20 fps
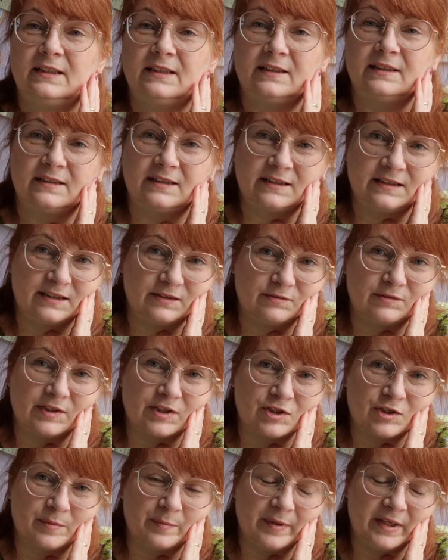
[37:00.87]
yeah, I did
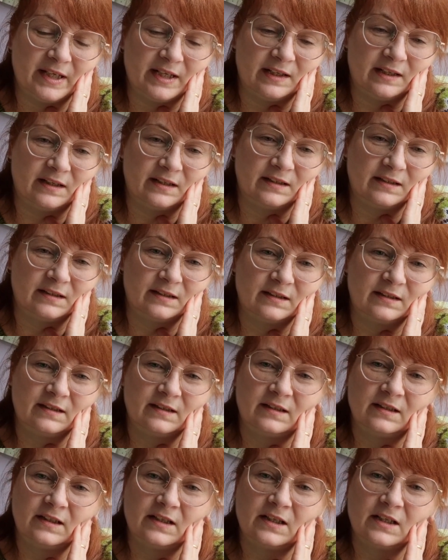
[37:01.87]
rush a bit.
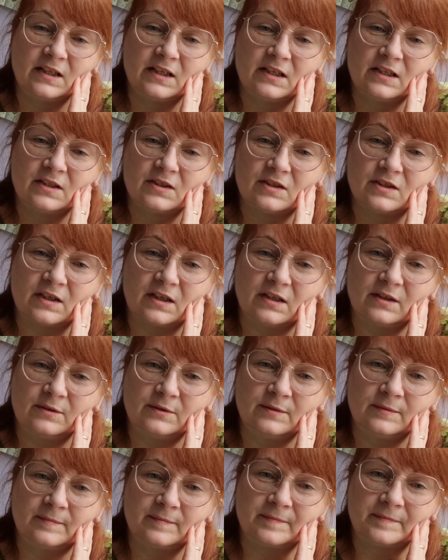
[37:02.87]

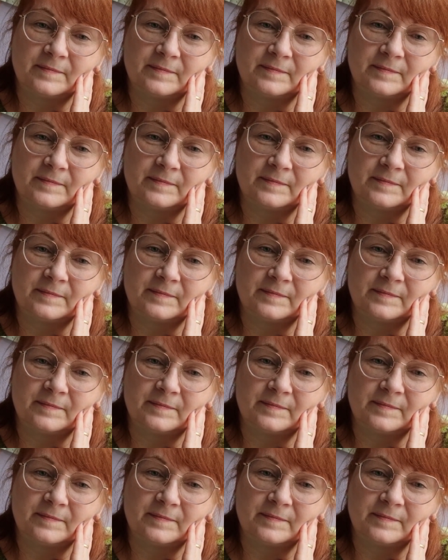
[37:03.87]
So,